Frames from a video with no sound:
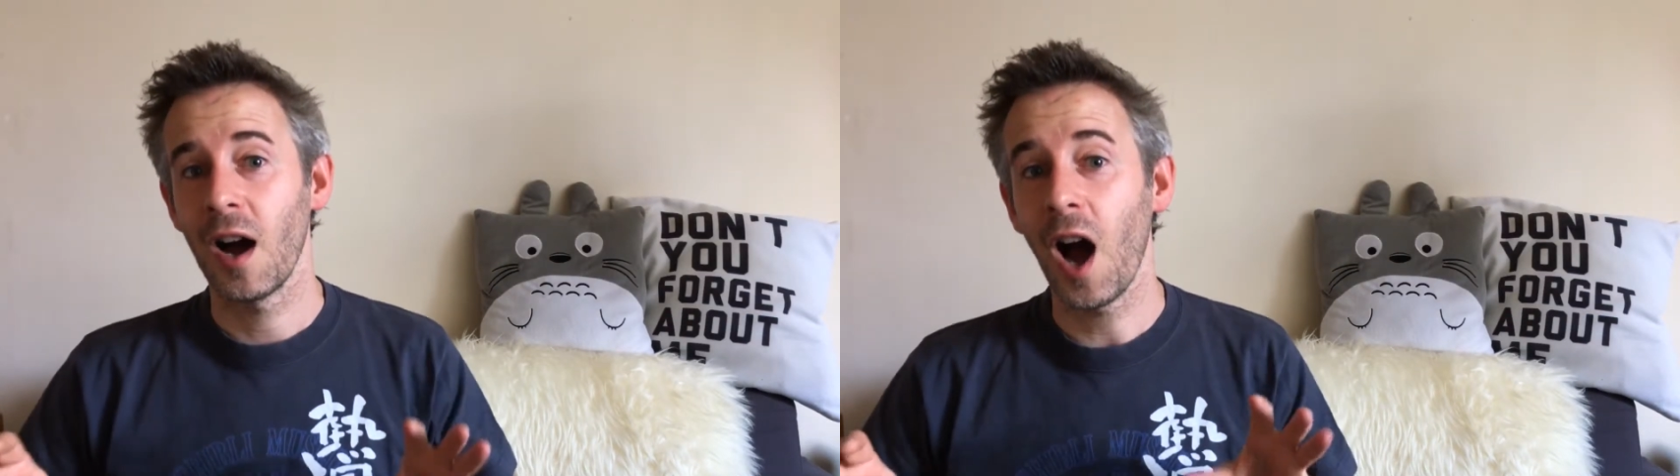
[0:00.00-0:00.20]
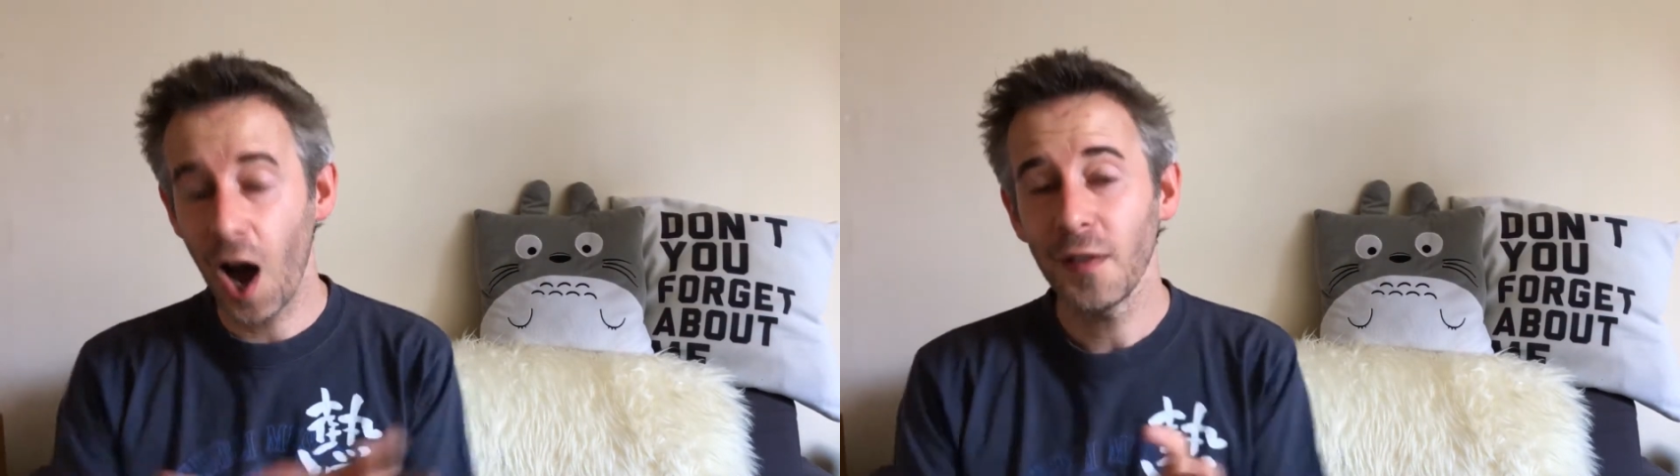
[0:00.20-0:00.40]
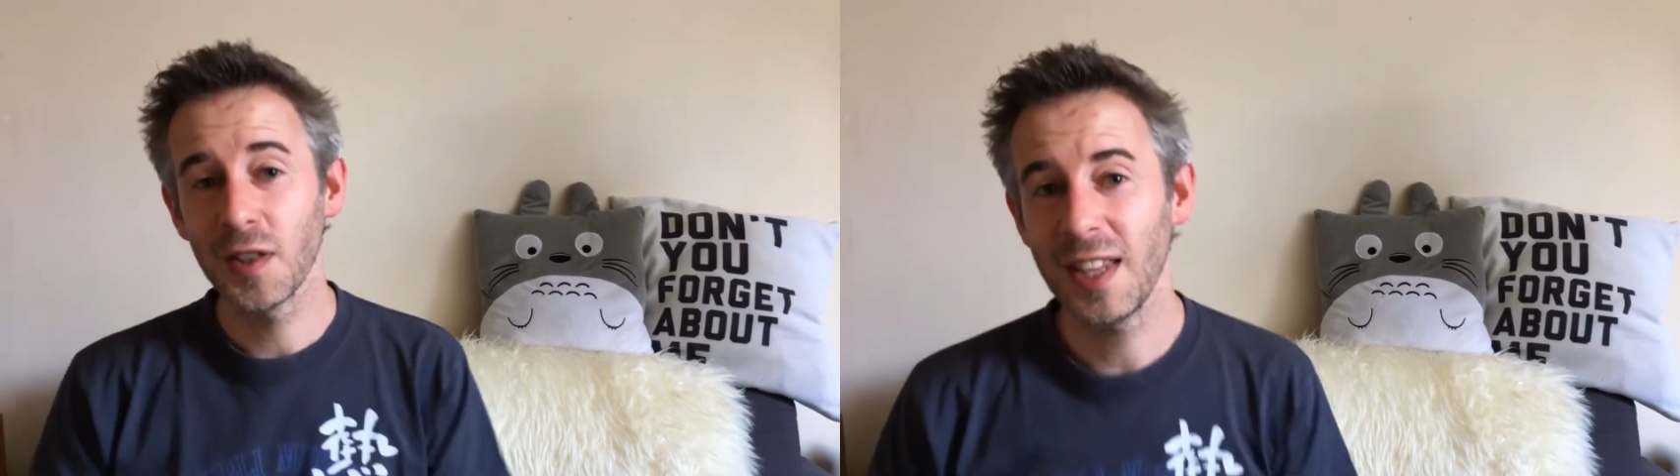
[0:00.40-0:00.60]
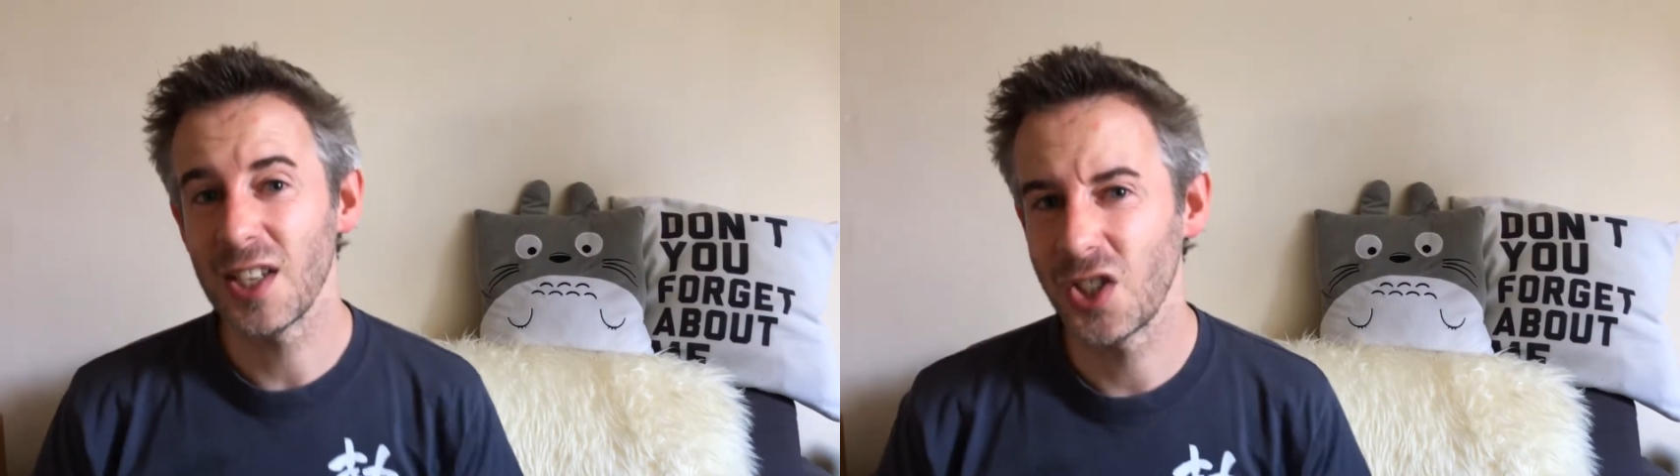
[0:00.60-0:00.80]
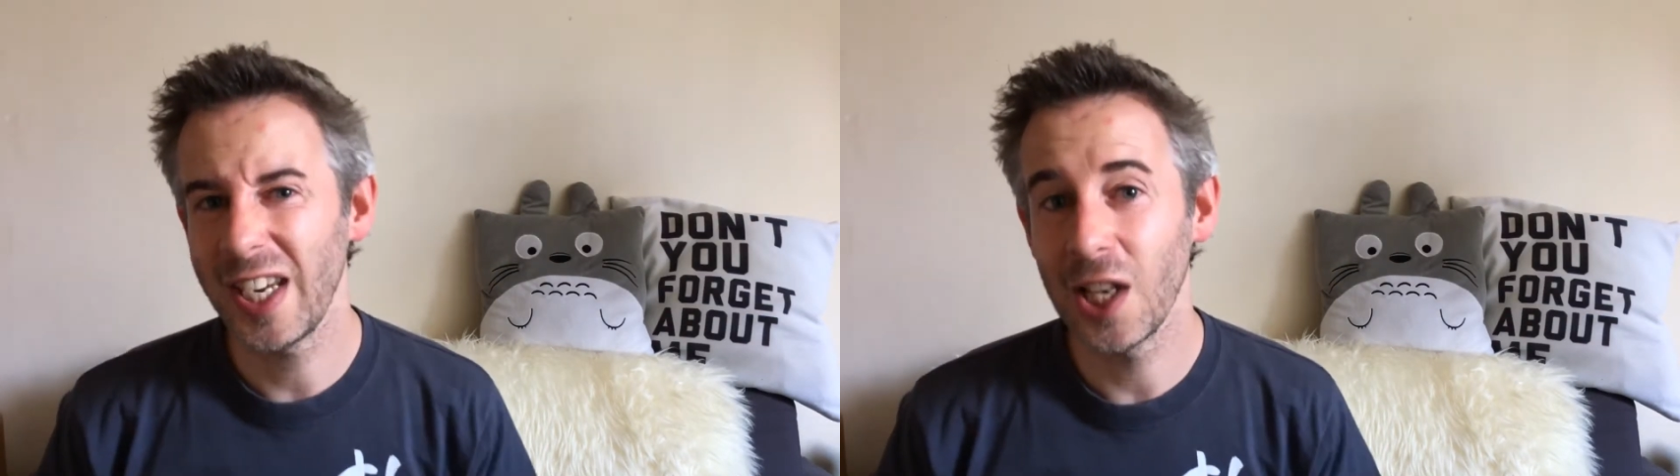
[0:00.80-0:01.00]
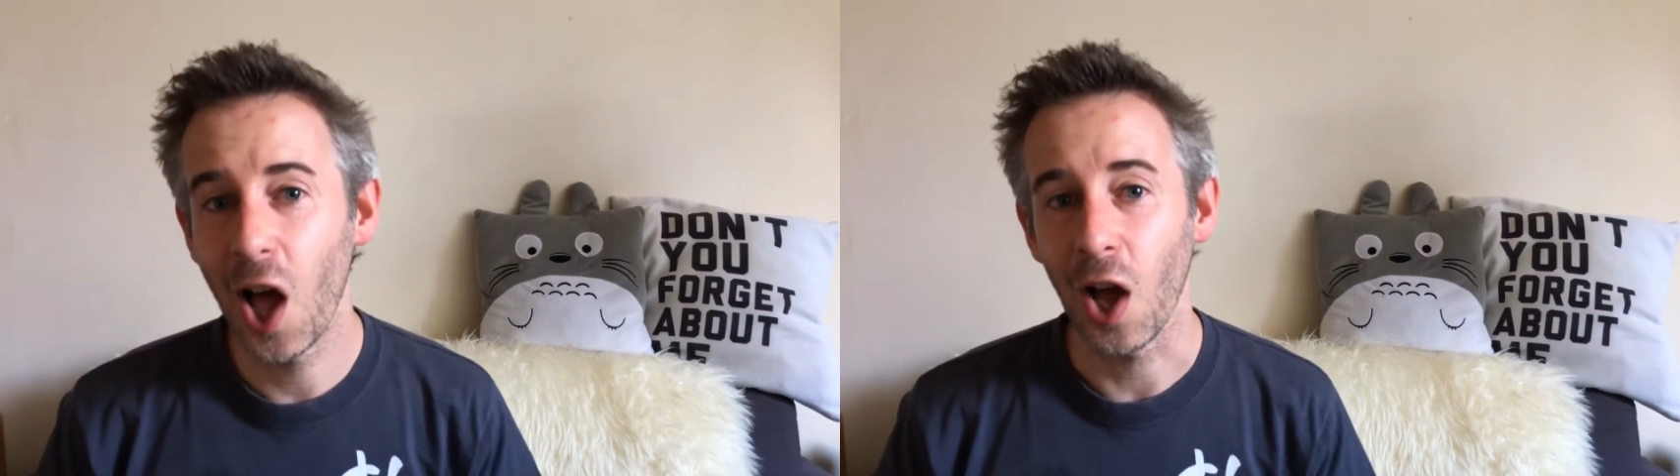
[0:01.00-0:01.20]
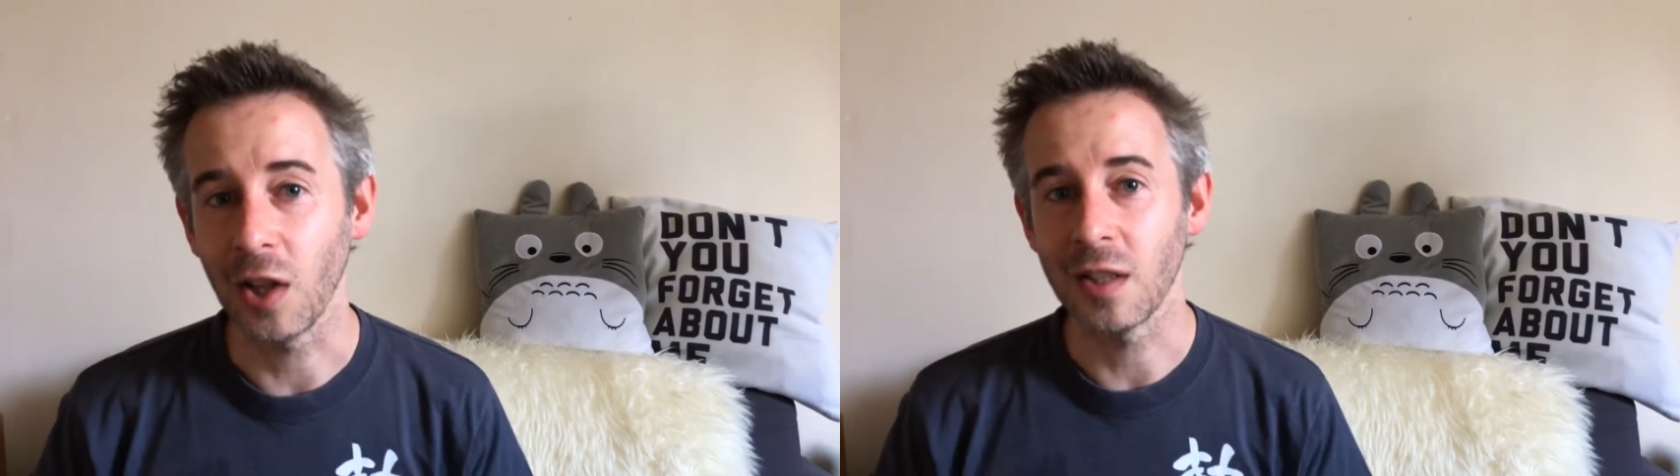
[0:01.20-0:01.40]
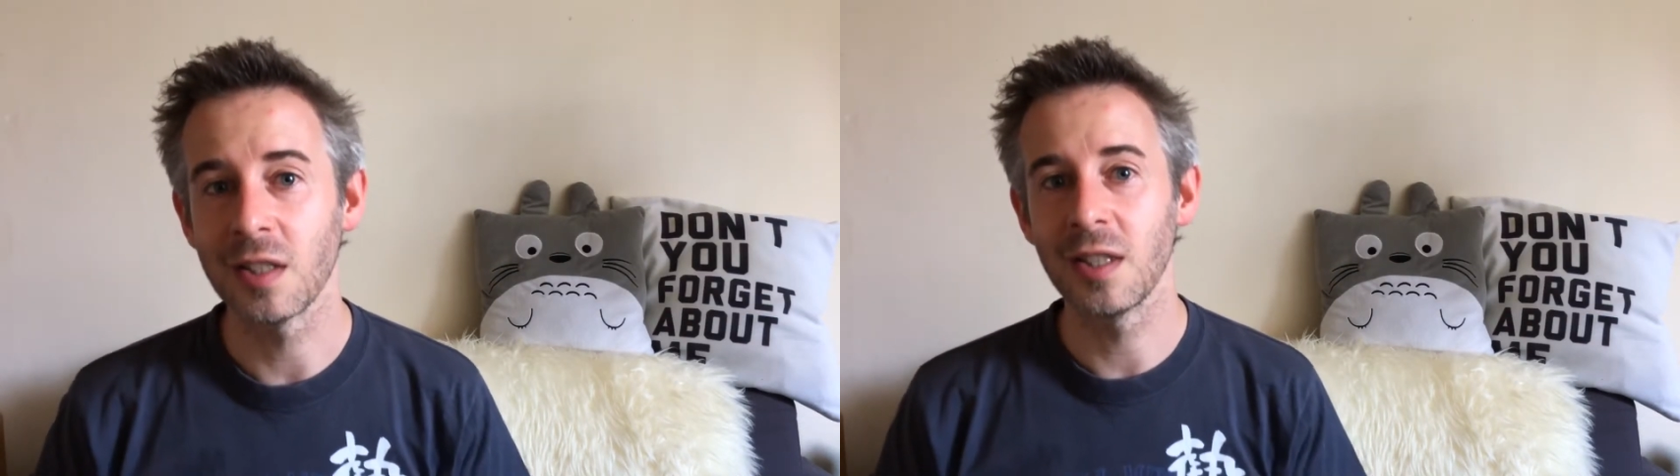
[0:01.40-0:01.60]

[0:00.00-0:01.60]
after this, she learns